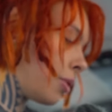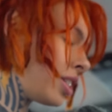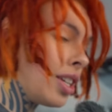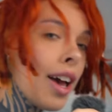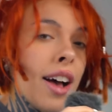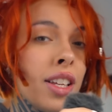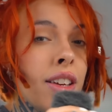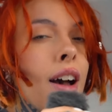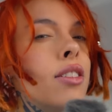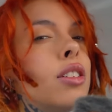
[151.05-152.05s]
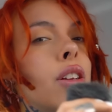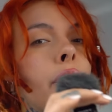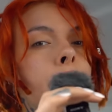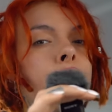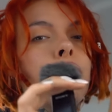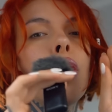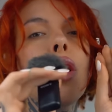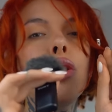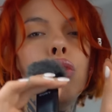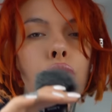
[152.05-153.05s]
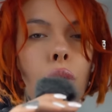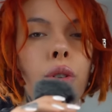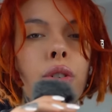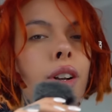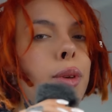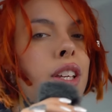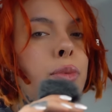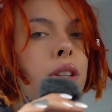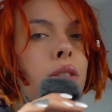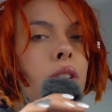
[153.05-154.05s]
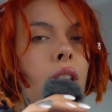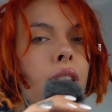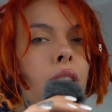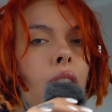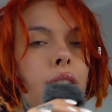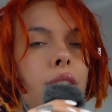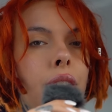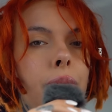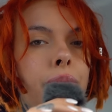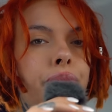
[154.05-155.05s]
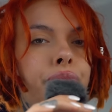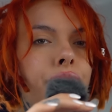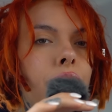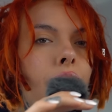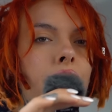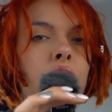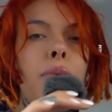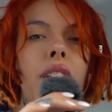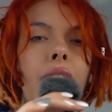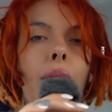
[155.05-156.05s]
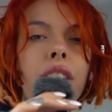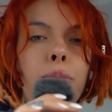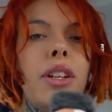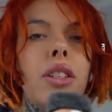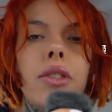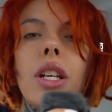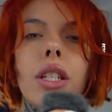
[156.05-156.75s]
wasting gas, and gas is so incredibly expensive here. I cannot explain how expensive it